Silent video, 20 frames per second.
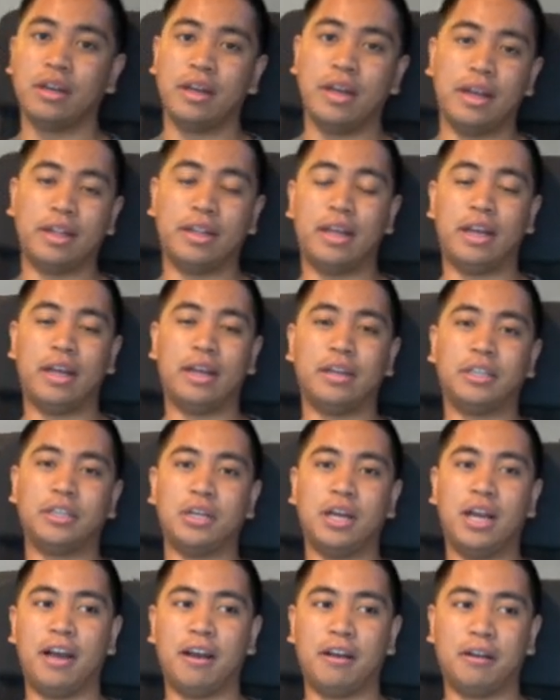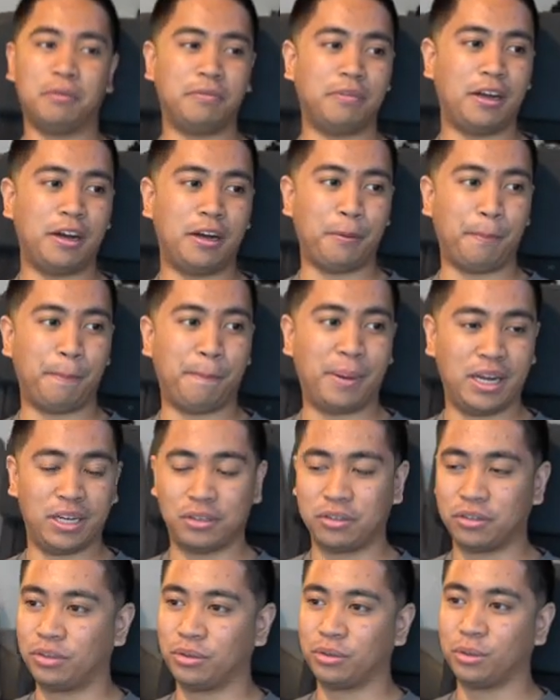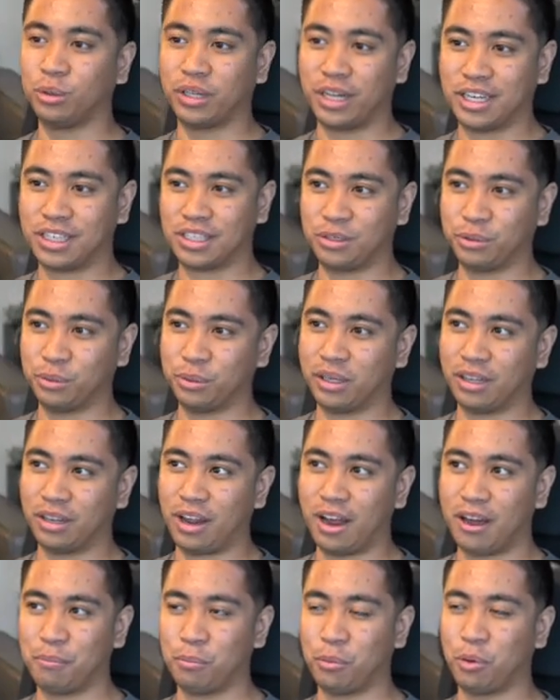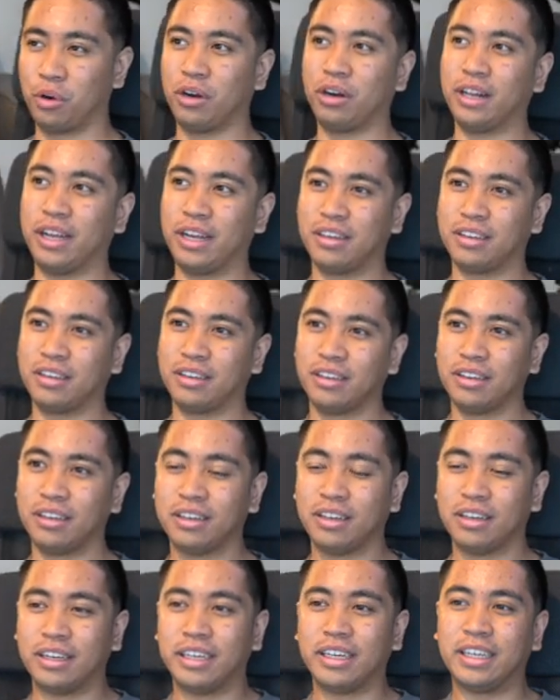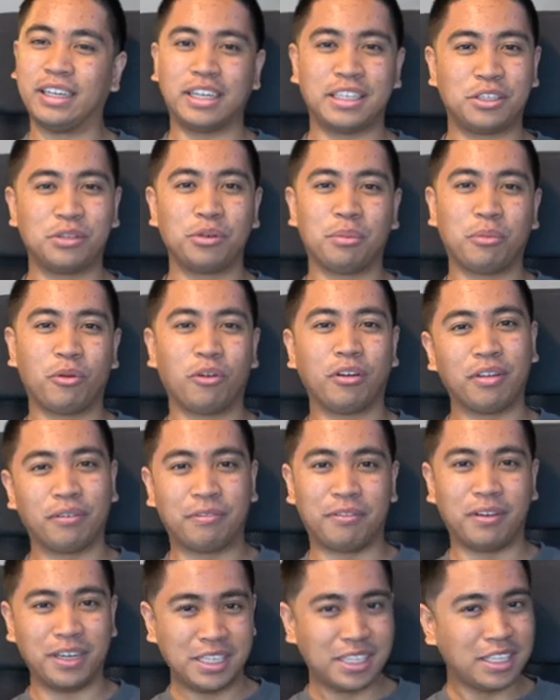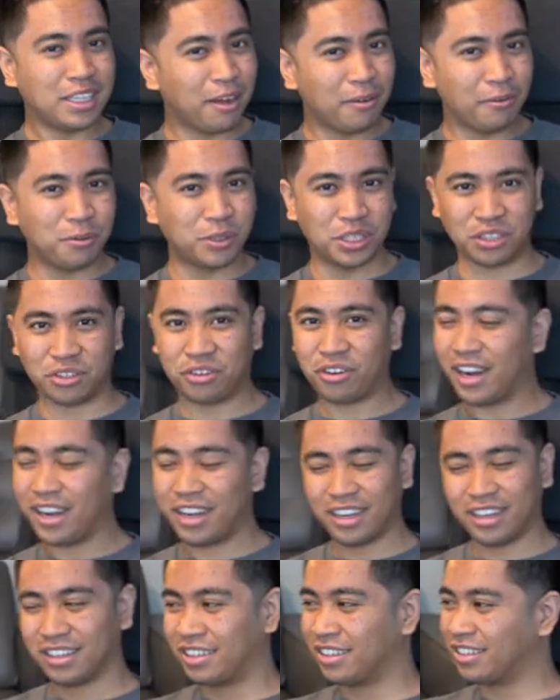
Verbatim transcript: And then you have um, Michael, who likes doing a lot more like, he likes doing more of the funny stuff, which is great.